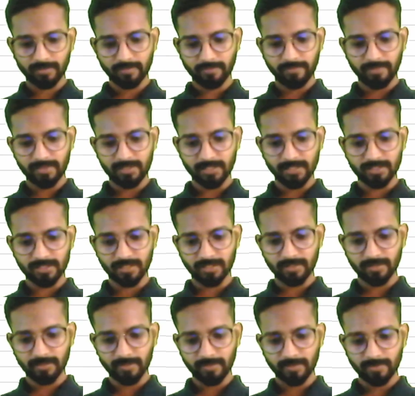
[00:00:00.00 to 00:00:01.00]
which is
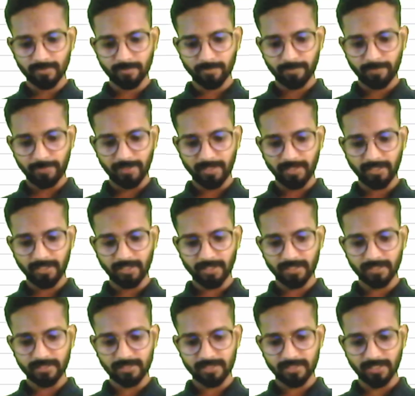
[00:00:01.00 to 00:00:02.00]
a
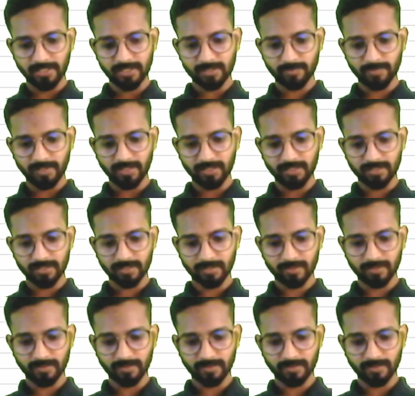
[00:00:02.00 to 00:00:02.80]
period statement